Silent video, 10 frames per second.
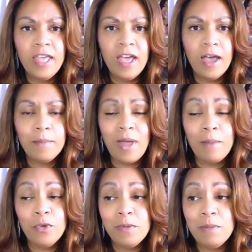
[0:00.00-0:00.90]
Um,
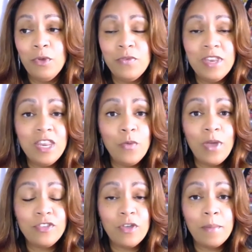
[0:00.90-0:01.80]
I'm going to be moving
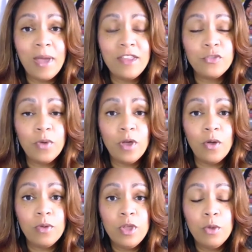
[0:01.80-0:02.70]
anyway, so I might as
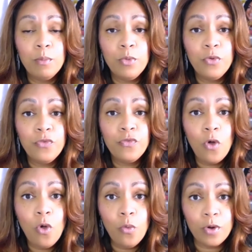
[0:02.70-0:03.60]
well move
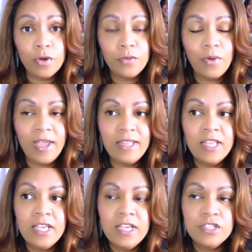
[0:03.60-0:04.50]
forward, right?
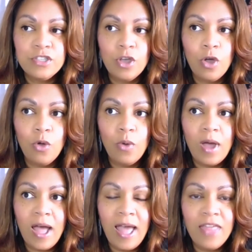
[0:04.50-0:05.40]
So
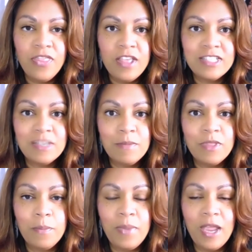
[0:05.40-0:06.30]
I think some of
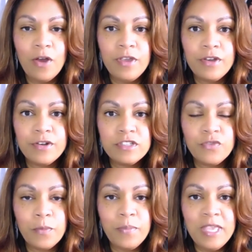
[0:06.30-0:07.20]
the barriers
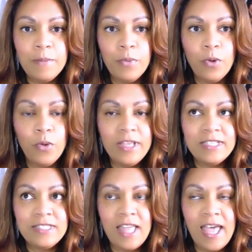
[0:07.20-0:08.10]
for people
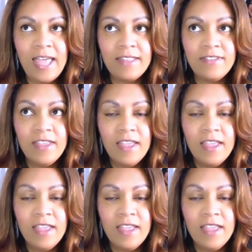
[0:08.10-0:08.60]
is that